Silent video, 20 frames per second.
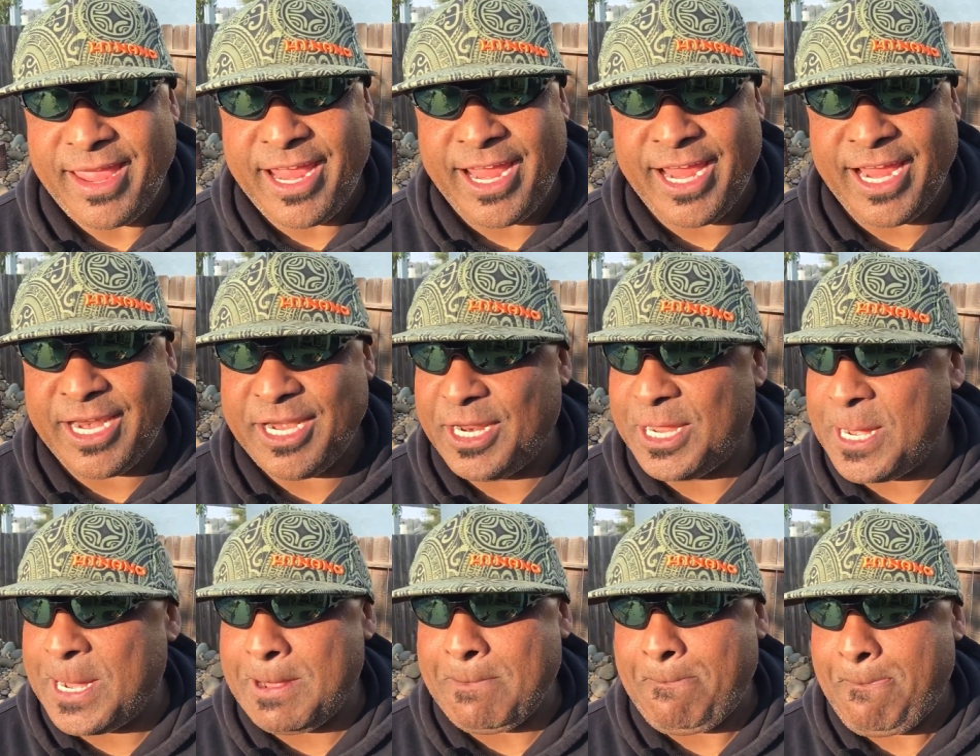And
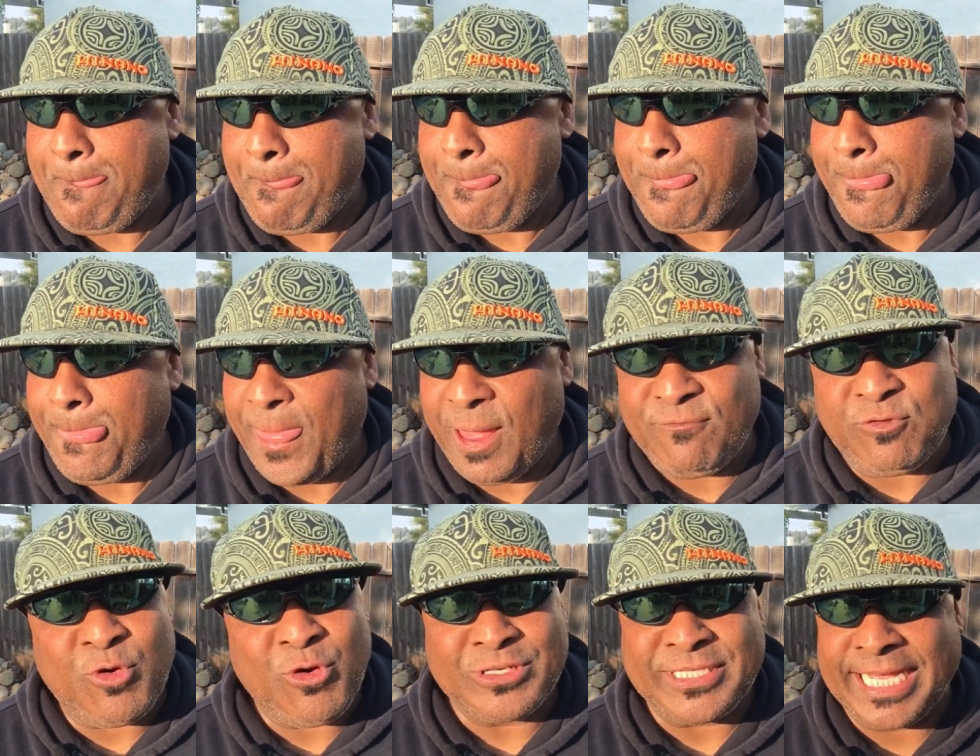um,
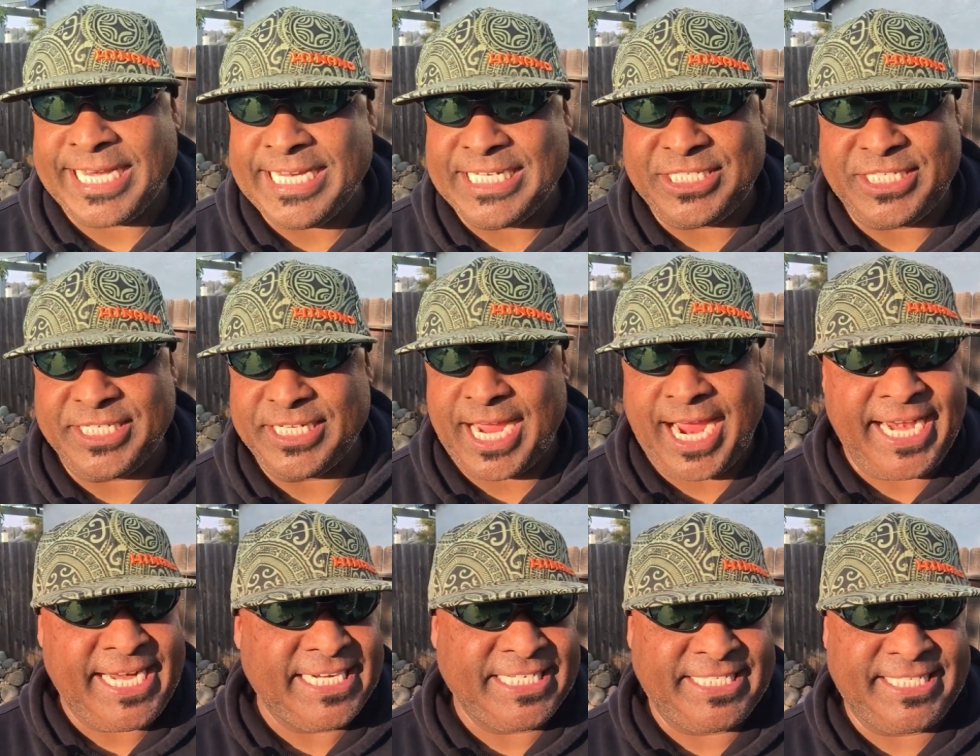of course, I, didn't,
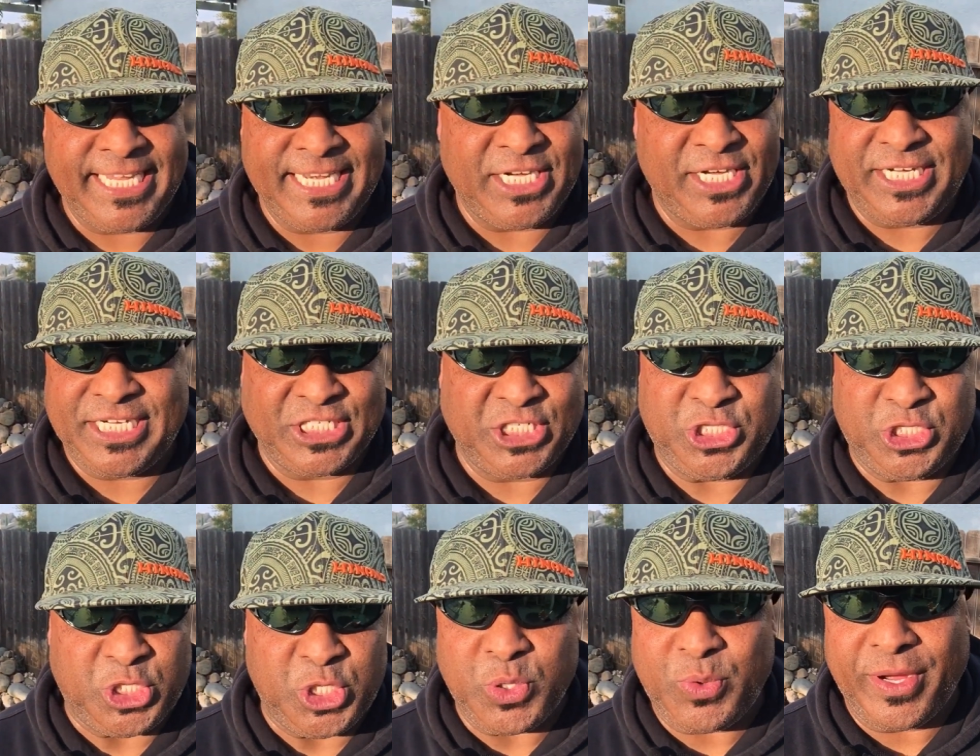I just didn't
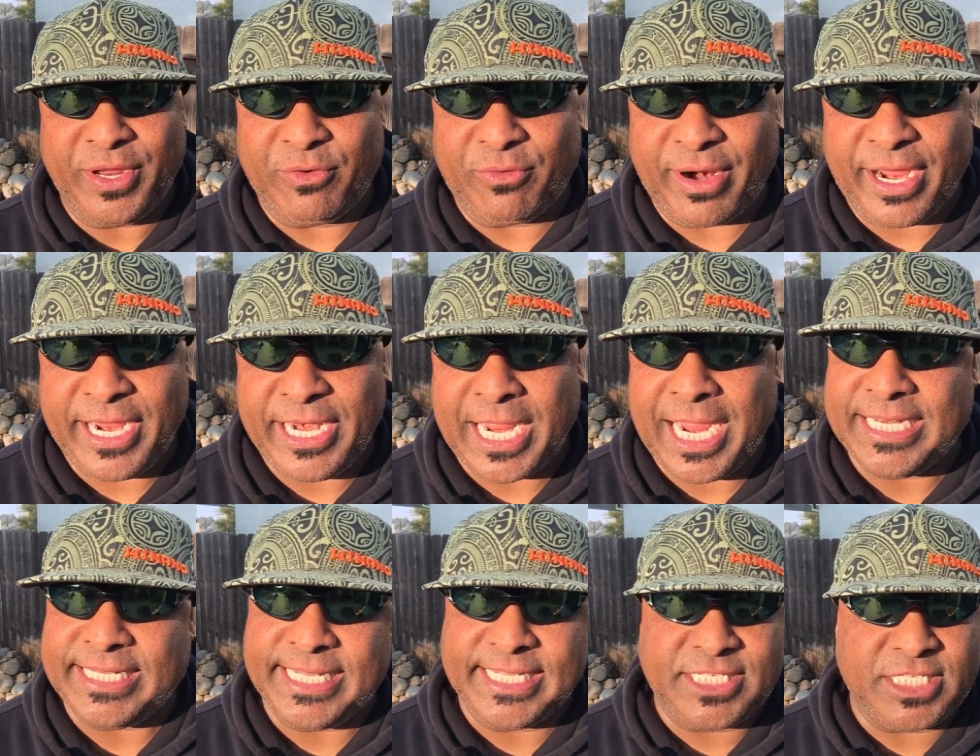just do it, right?
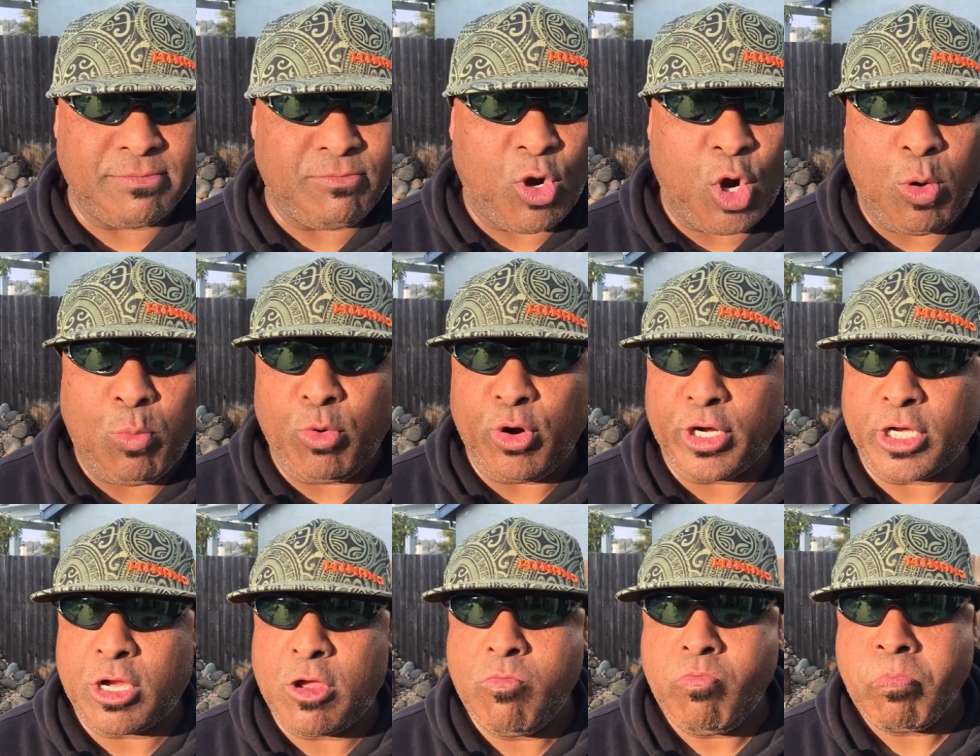I did some
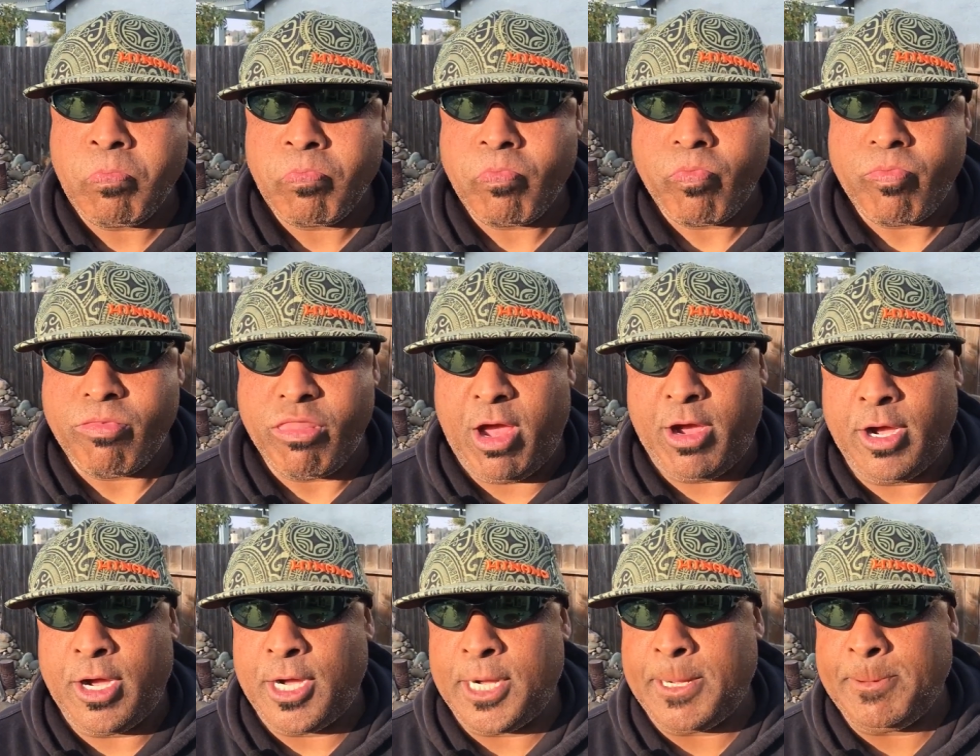homework.
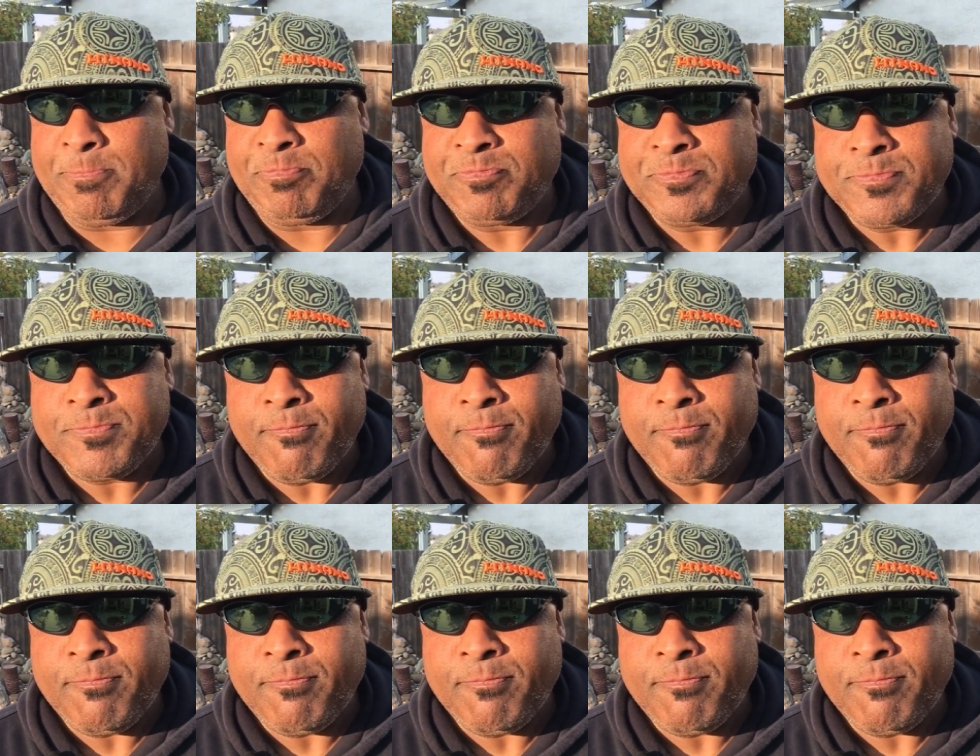Um,